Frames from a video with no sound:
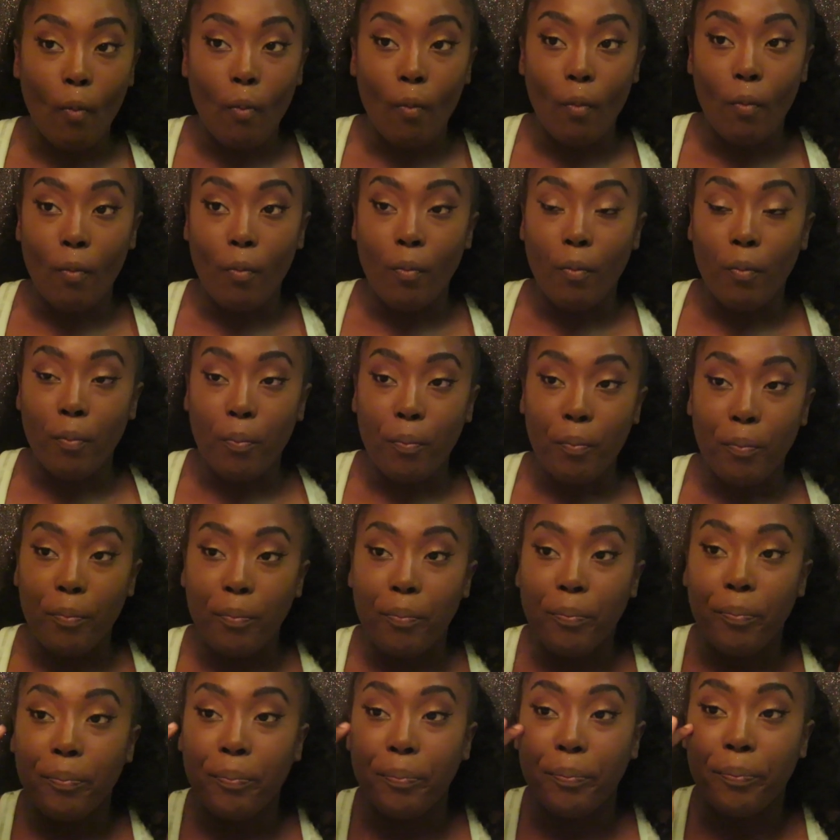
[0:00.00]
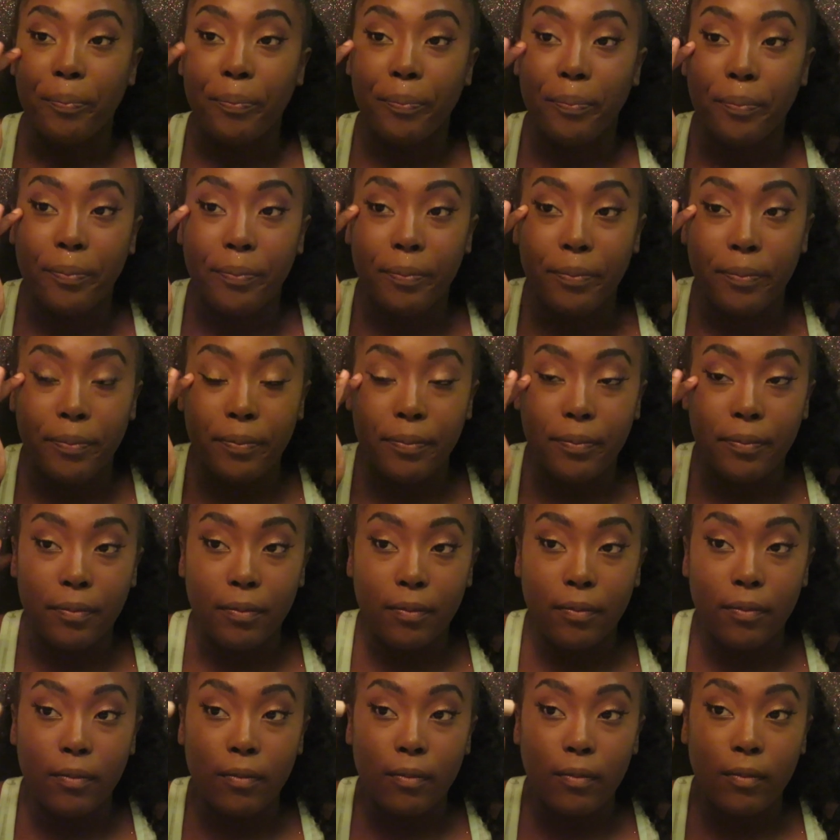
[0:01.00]

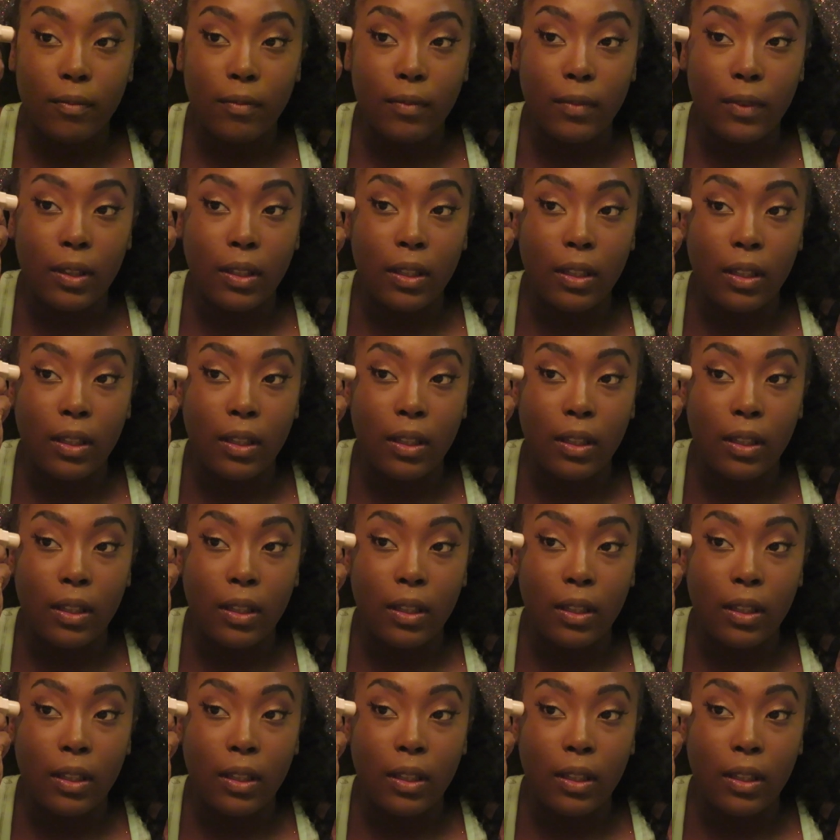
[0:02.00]
Nobody speaks.